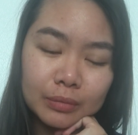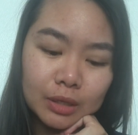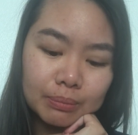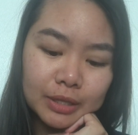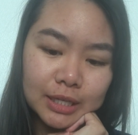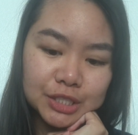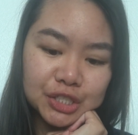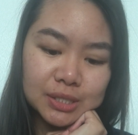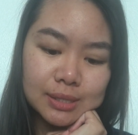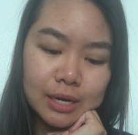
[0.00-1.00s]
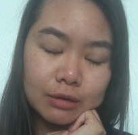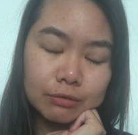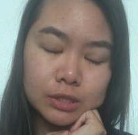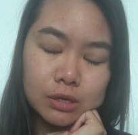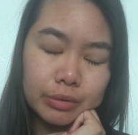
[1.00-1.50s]
But that's just kind of
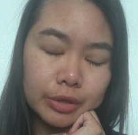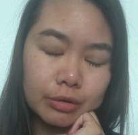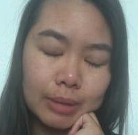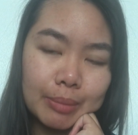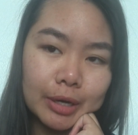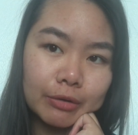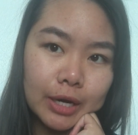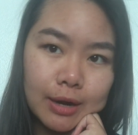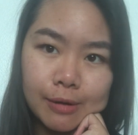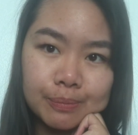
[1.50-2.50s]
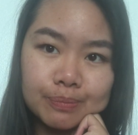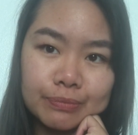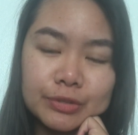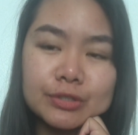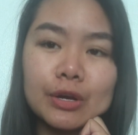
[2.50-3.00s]
what's going through my mind right now.
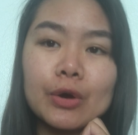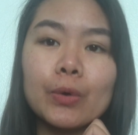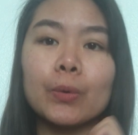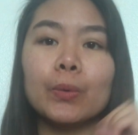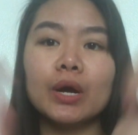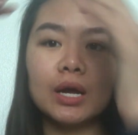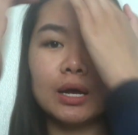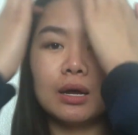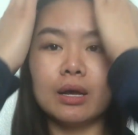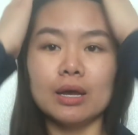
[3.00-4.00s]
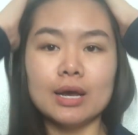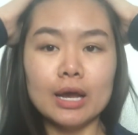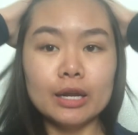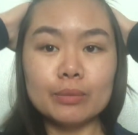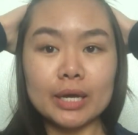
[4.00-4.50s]
So
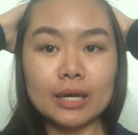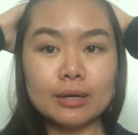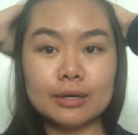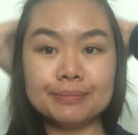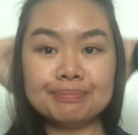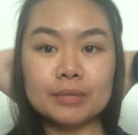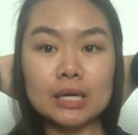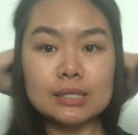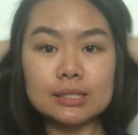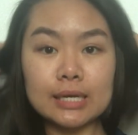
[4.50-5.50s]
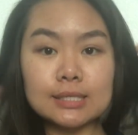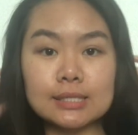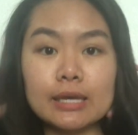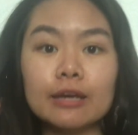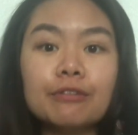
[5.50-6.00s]
anyway, stay
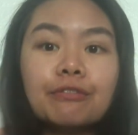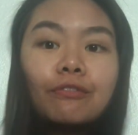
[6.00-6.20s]
safe,